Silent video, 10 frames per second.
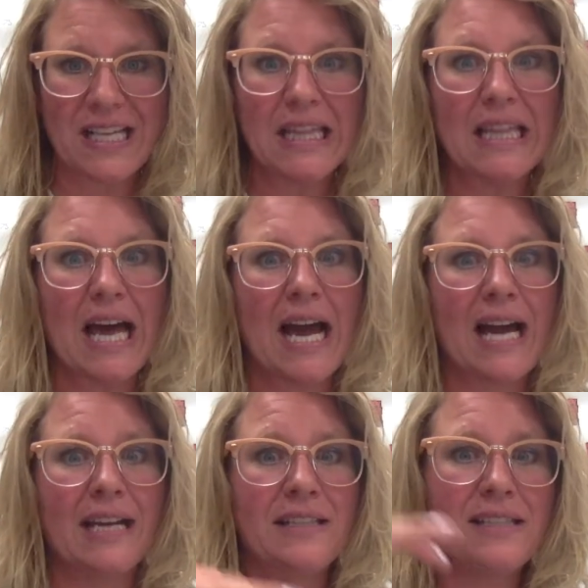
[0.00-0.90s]

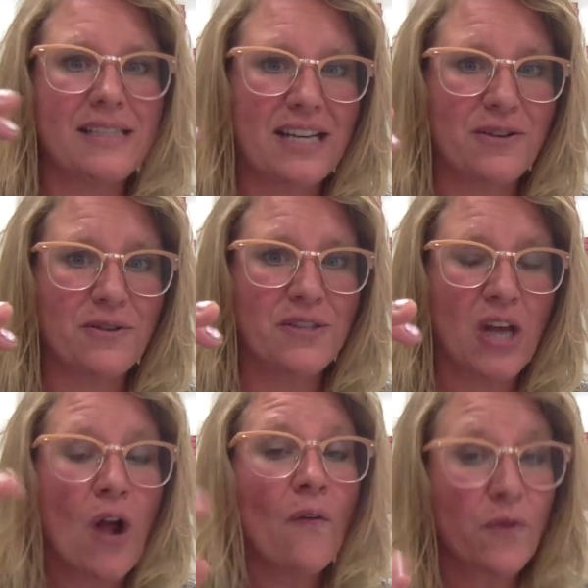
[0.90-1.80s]
aligns standards
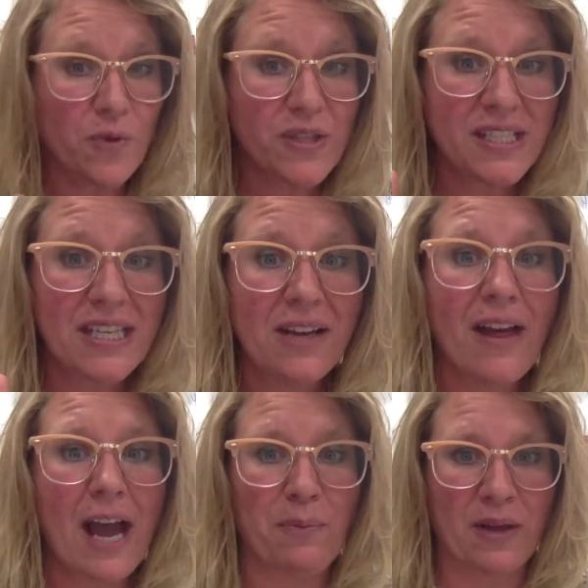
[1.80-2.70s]
through skill
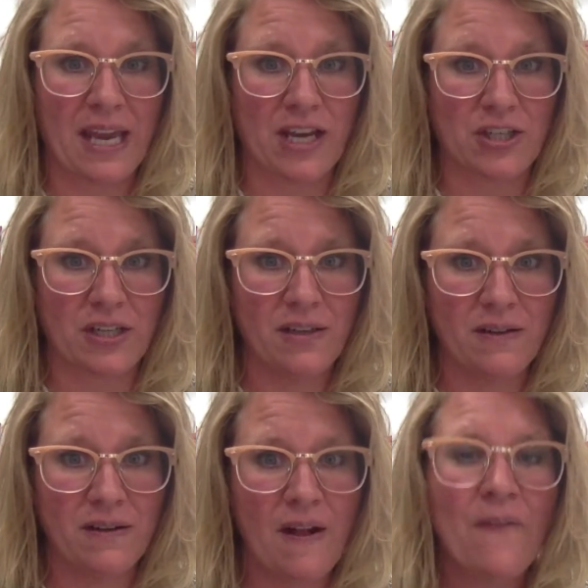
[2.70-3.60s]
application
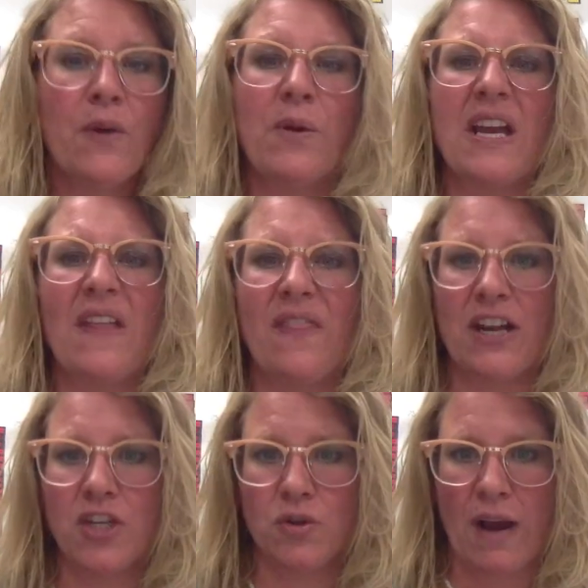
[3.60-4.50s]
that we can
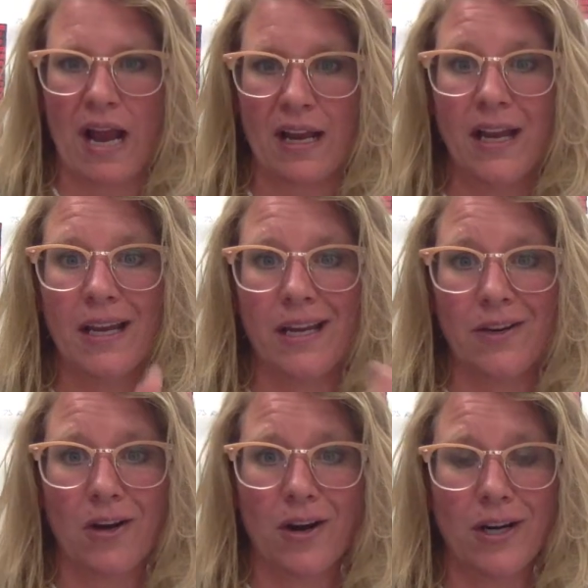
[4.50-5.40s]
then track
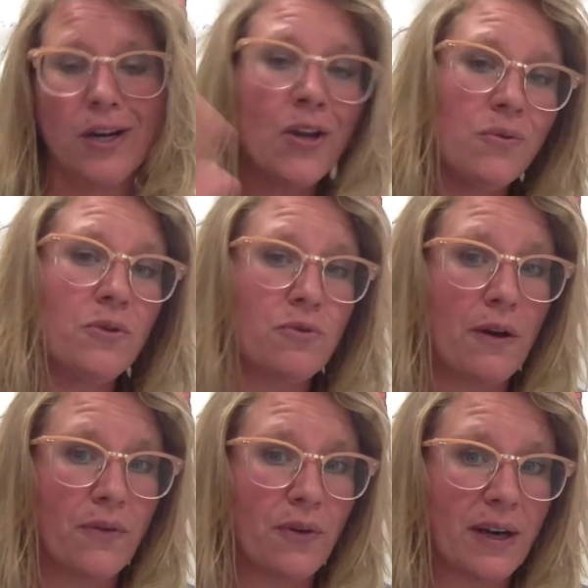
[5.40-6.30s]
kindergarten through
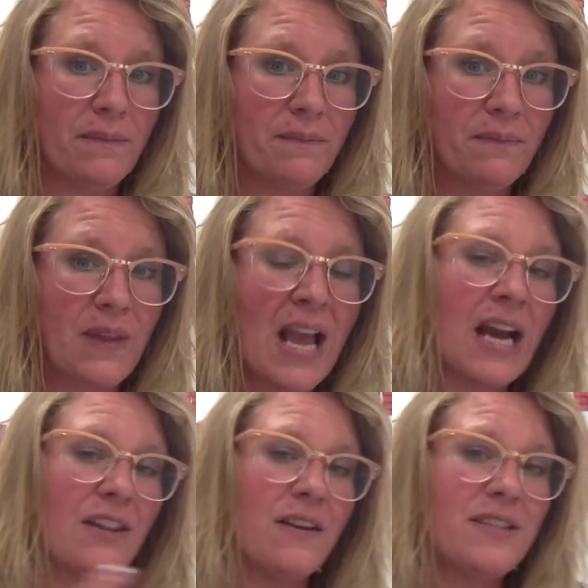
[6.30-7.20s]
12th grade.
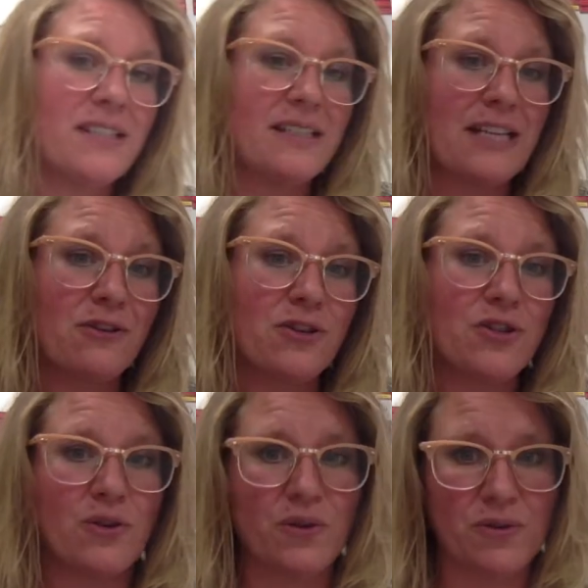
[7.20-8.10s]
I'd love to sit down and show
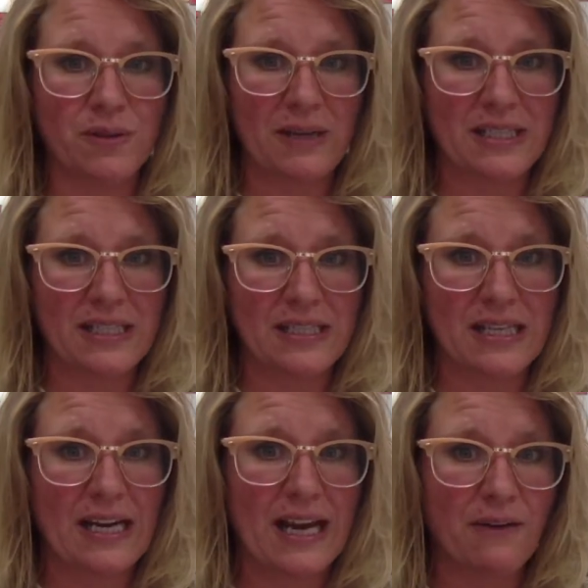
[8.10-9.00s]
you some ideas that I
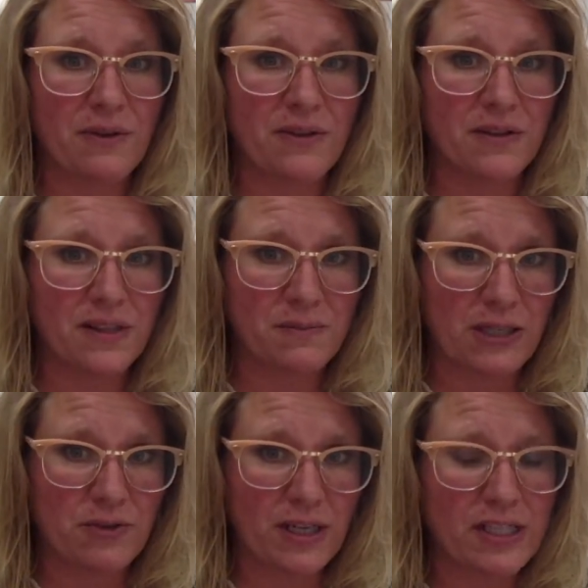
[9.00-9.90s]
have within this
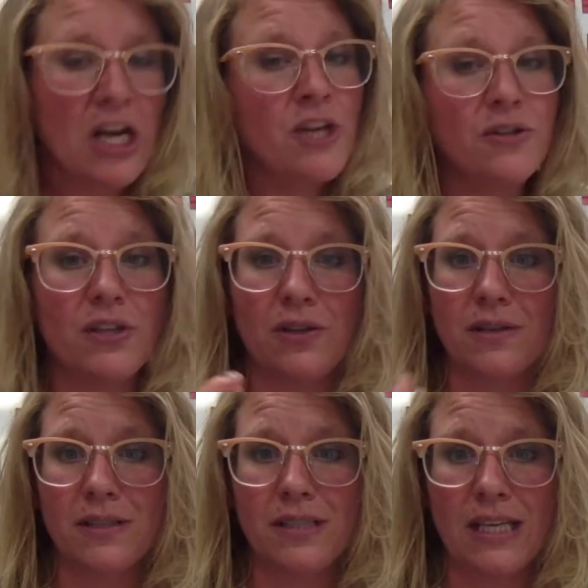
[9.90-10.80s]
matrix so that you
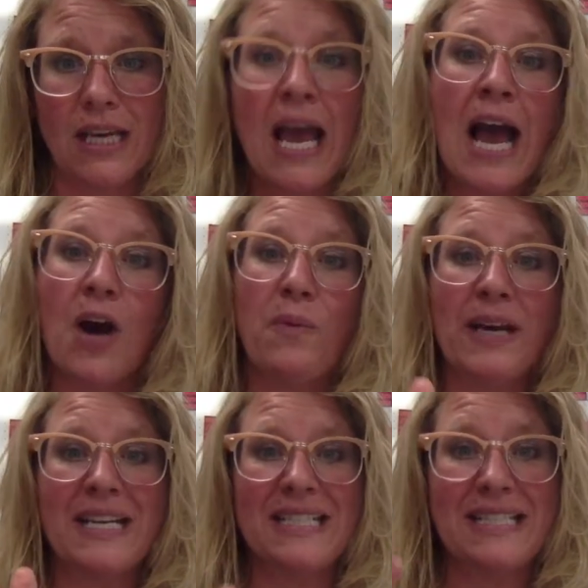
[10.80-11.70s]
can see how we
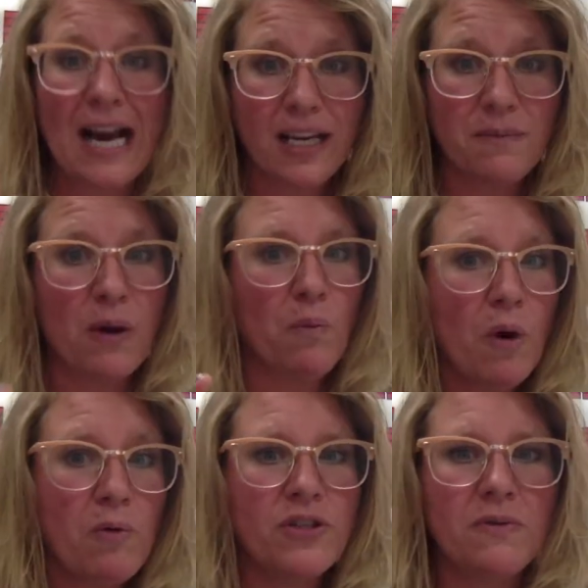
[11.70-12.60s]
can document what
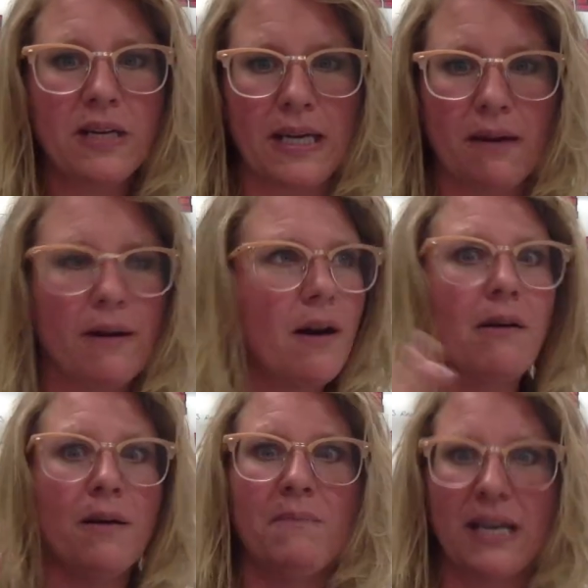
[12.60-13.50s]
we're doing here in our
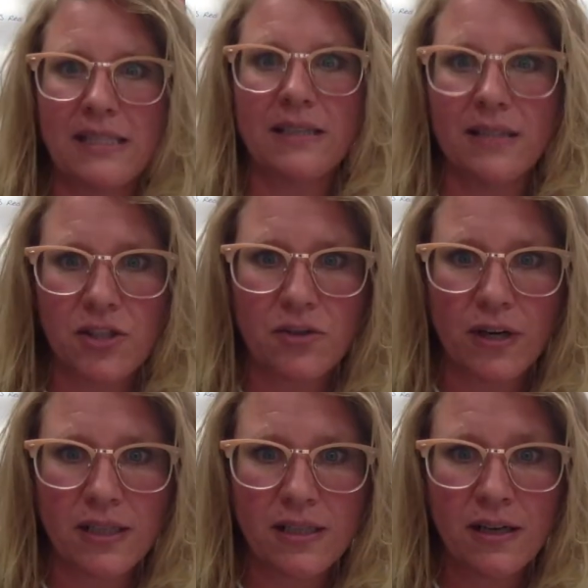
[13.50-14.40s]
amazing district